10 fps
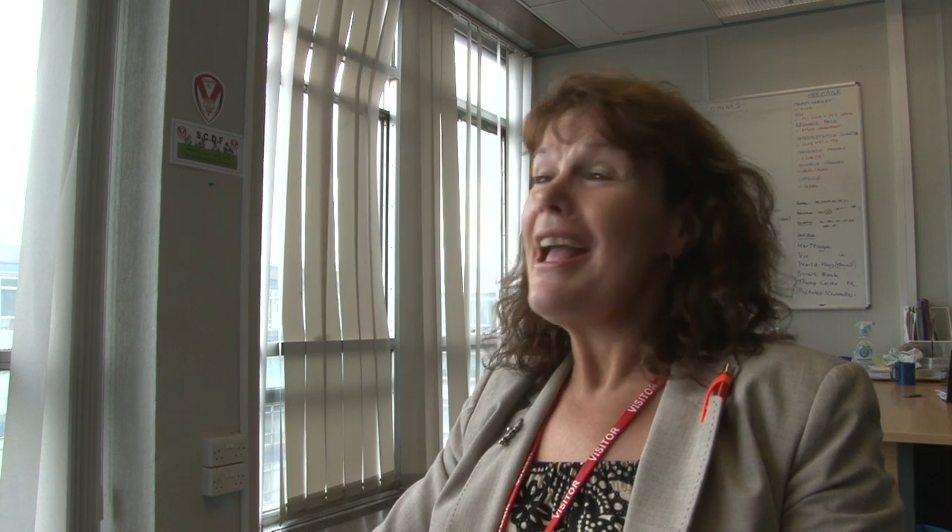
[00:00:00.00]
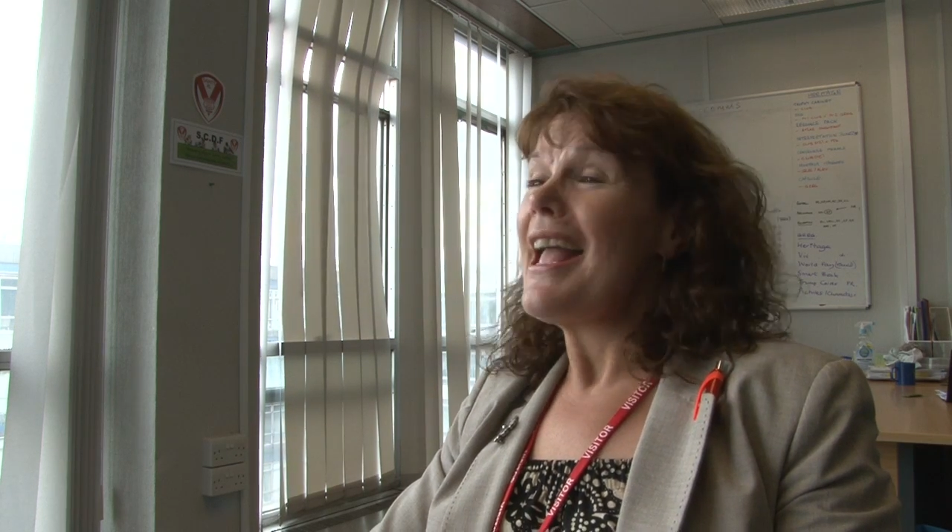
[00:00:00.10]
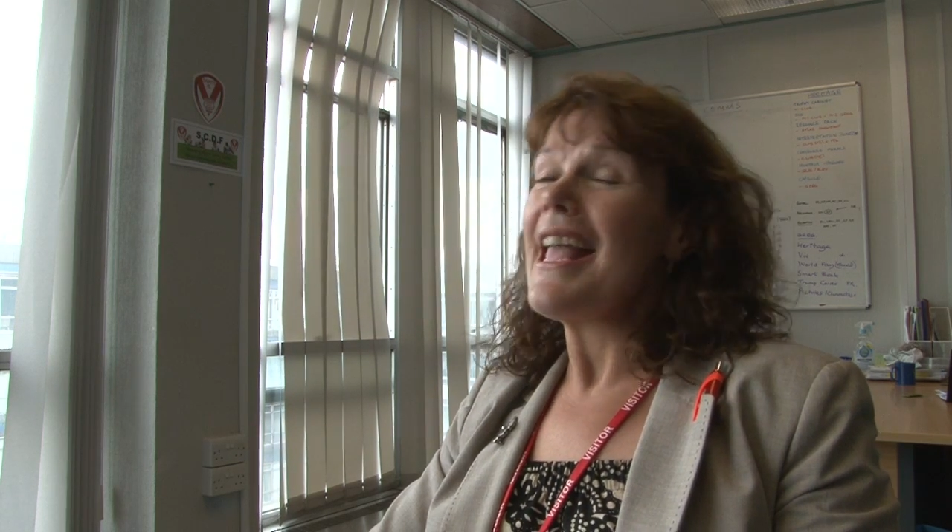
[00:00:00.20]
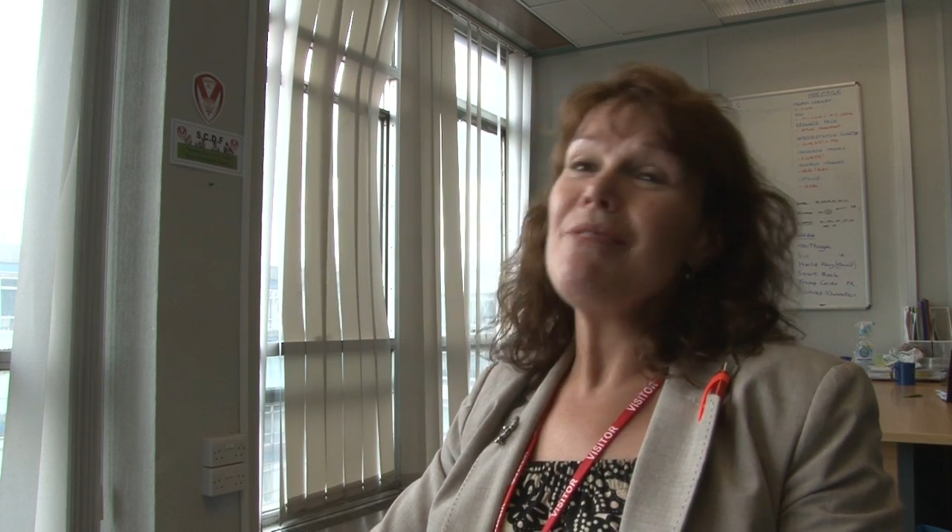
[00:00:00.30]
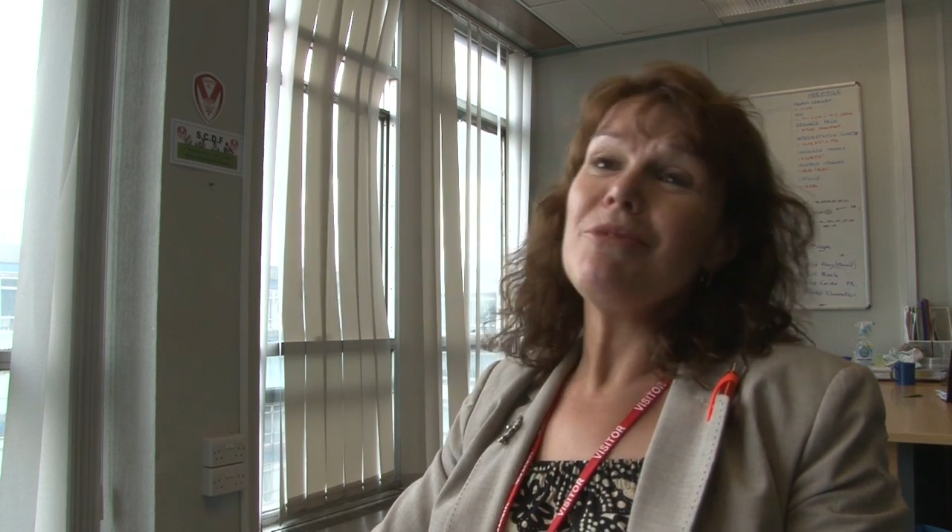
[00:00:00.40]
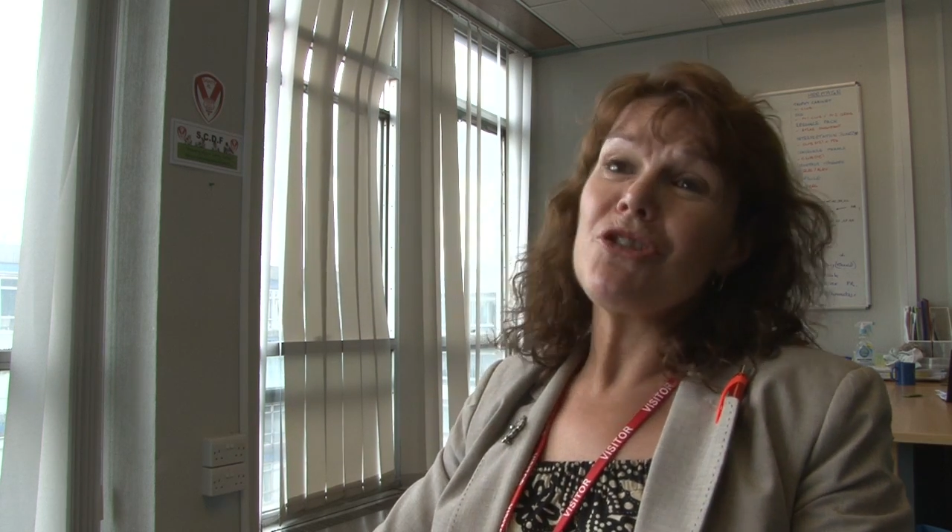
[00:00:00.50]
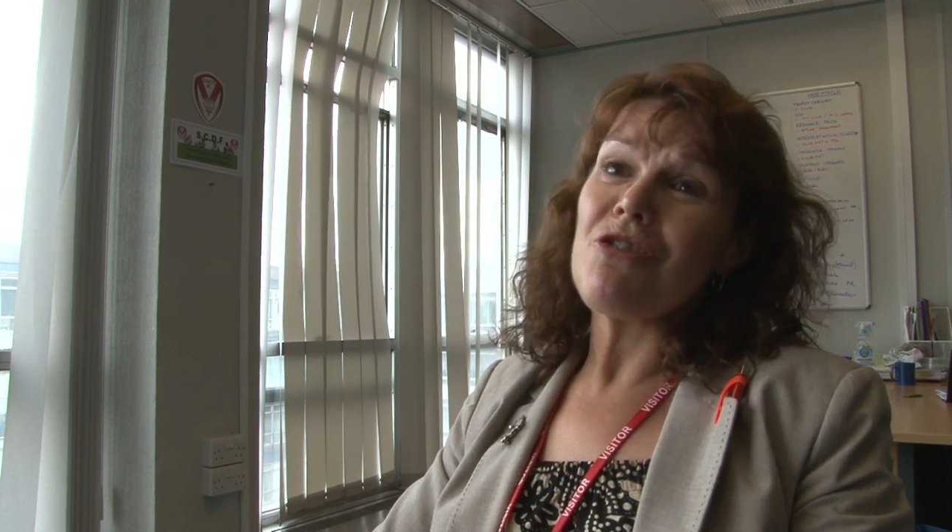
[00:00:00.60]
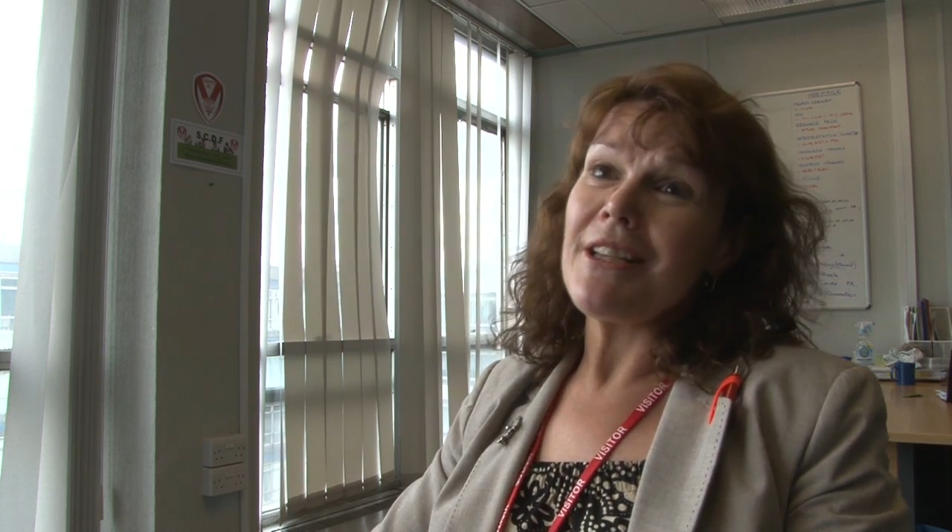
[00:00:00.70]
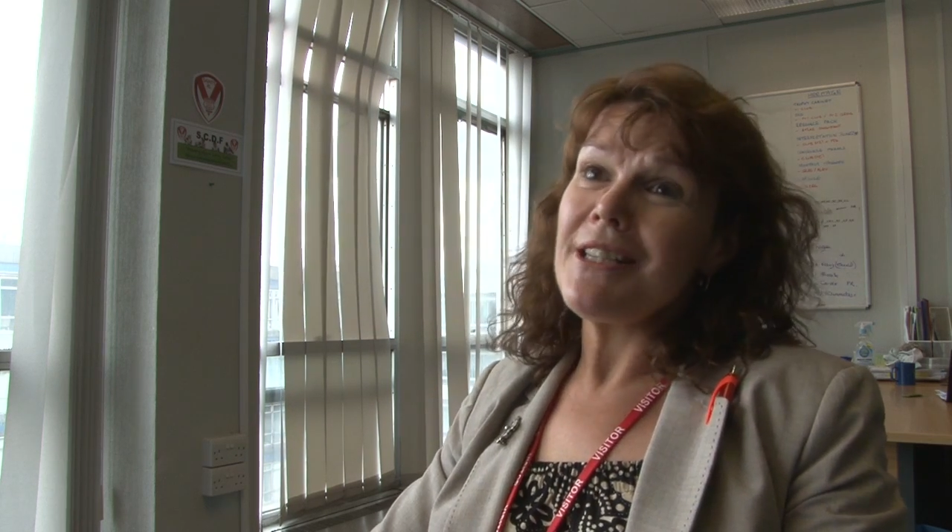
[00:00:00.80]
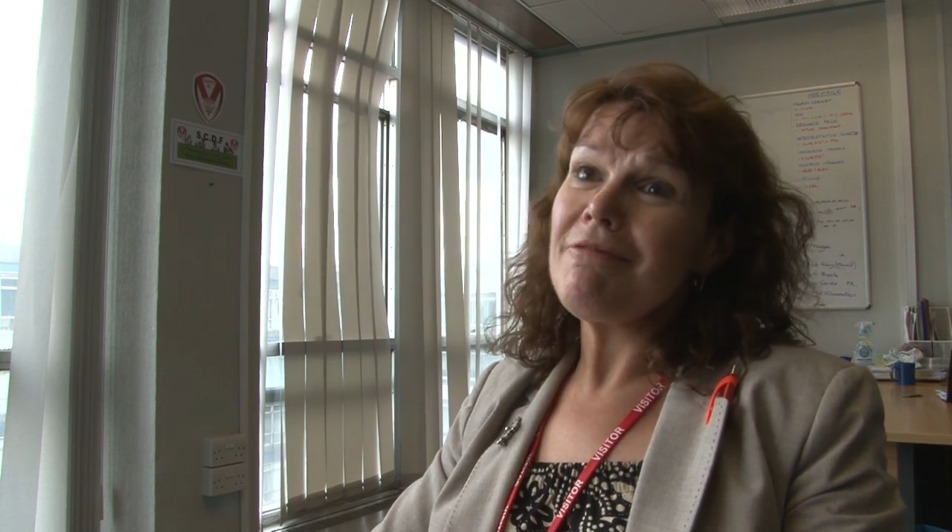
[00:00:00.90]
he was
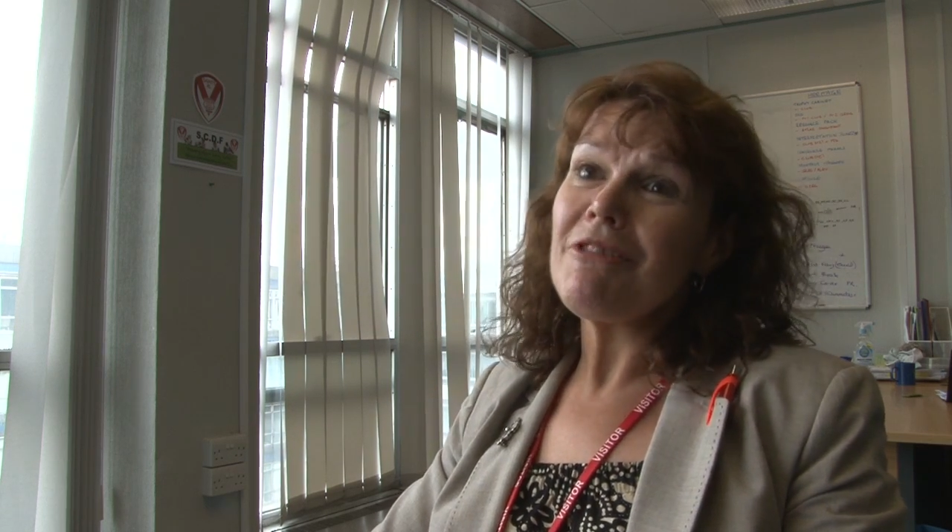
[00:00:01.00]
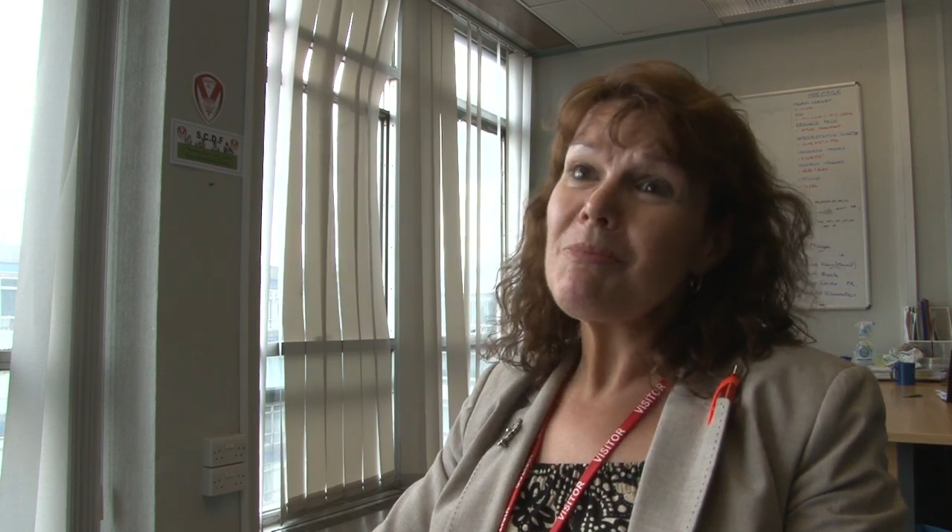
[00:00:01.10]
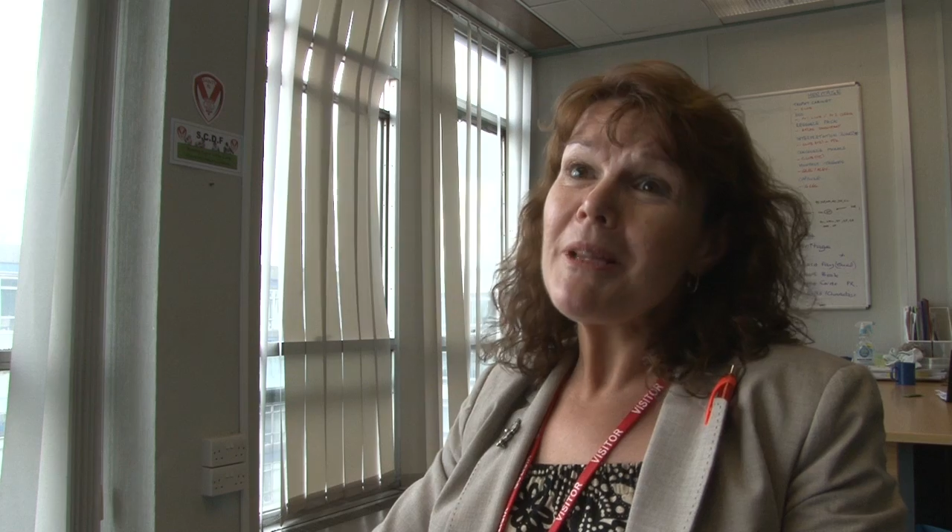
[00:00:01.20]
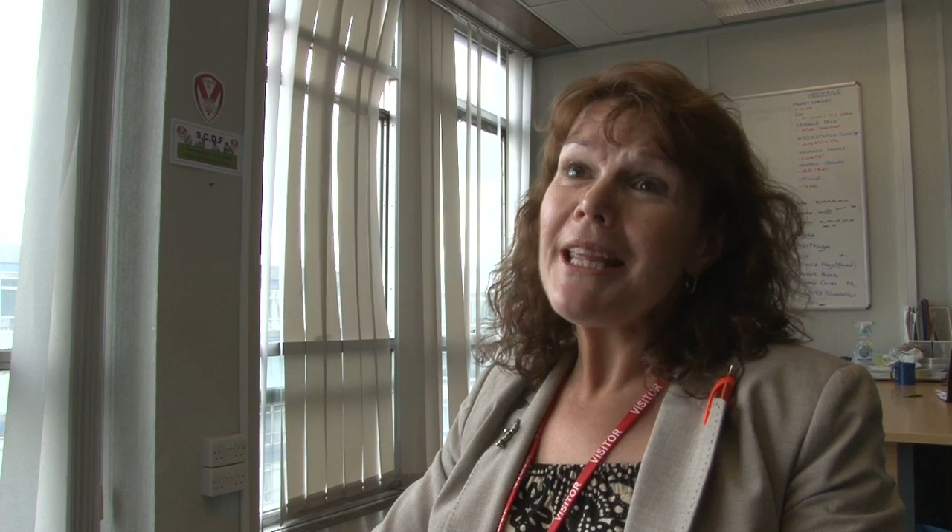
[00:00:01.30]
dreading the rugby